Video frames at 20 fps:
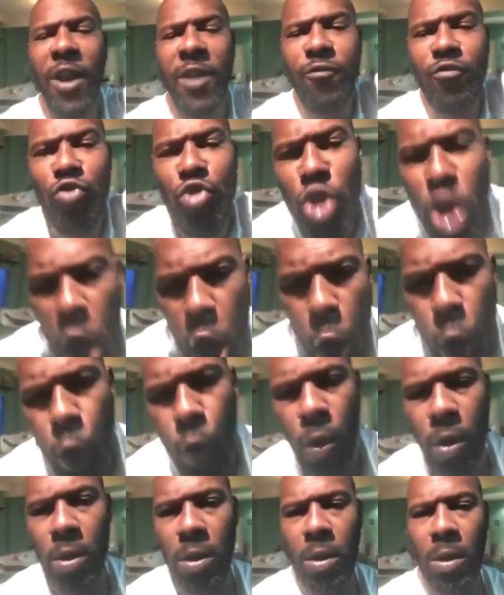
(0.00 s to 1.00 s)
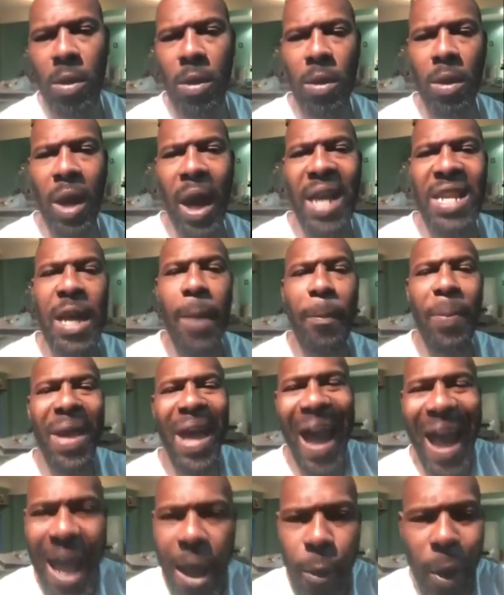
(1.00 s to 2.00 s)
no. And you play
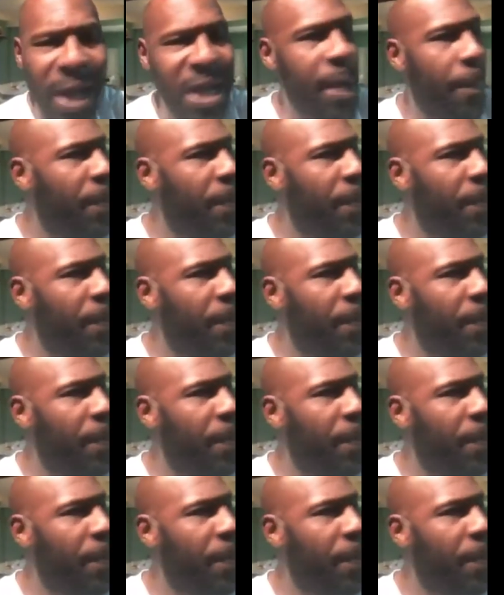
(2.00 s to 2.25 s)
Iowa